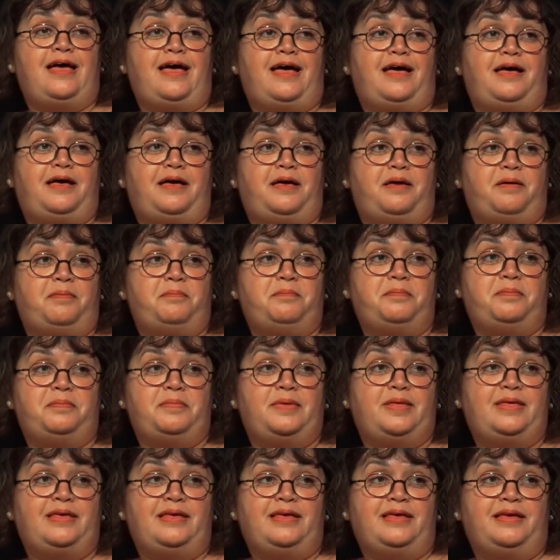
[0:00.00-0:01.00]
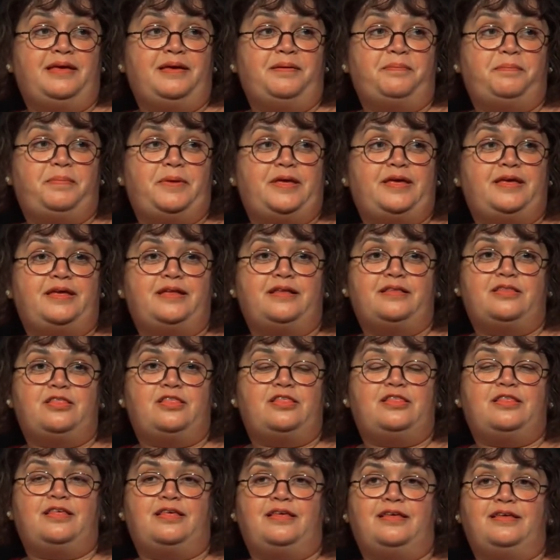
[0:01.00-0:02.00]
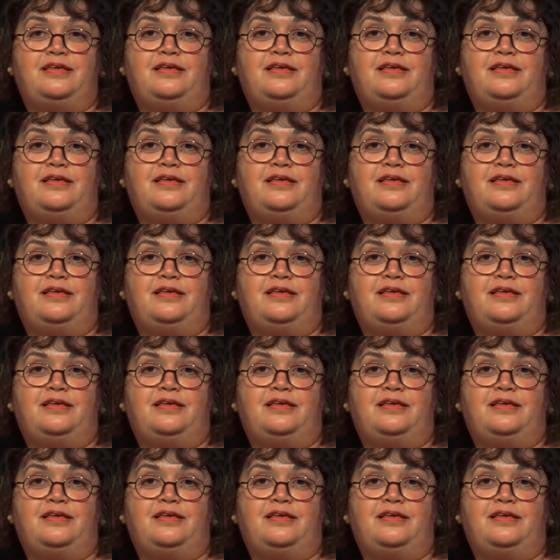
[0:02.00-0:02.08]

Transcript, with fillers: Um, but